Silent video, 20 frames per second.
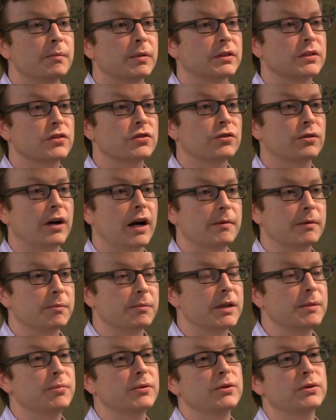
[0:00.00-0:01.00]
but
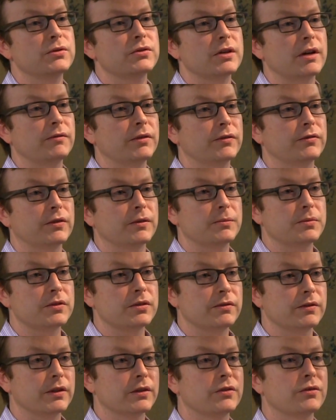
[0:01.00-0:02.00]
describing. People who suffer from
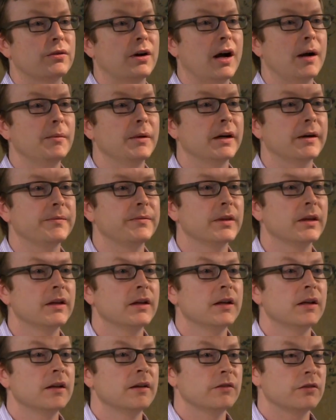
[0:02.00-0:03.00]
severe trauma.
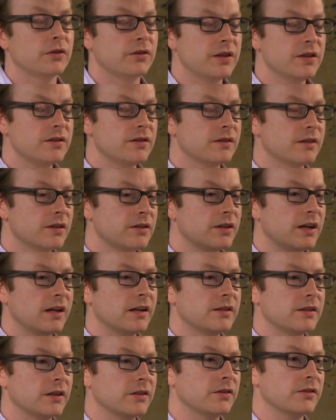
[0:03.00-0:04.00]
So this
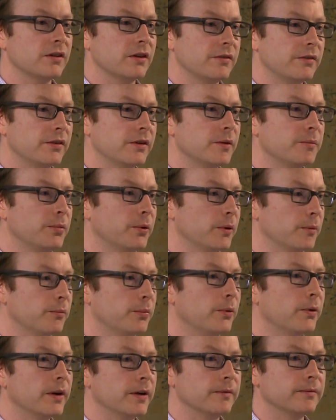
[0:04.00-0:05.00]
kind of touches on a very
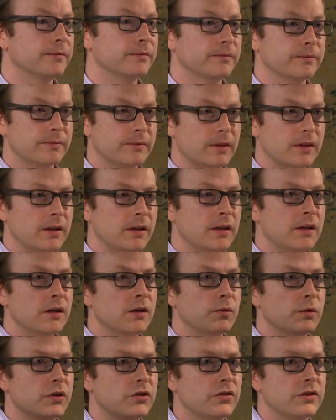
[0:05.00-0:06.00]
important point,
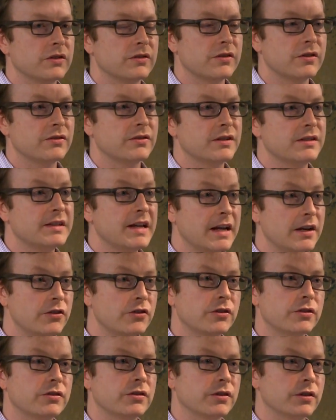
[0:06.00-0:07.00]
which is there's a
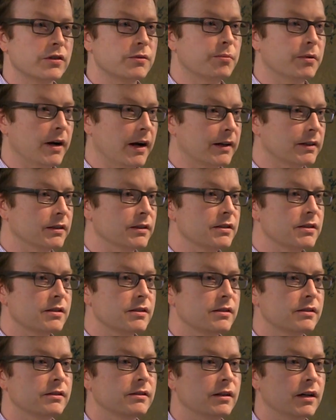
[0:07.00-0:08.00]
danger to this
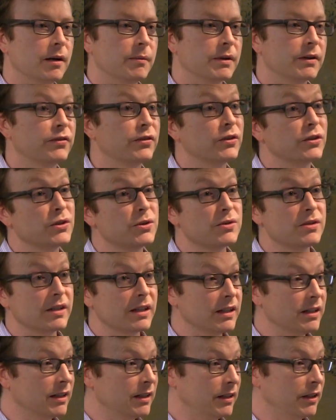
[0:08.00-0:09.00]
practice if you're
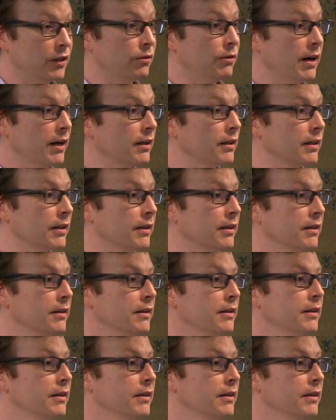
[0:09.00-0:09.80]
using it incorrectly.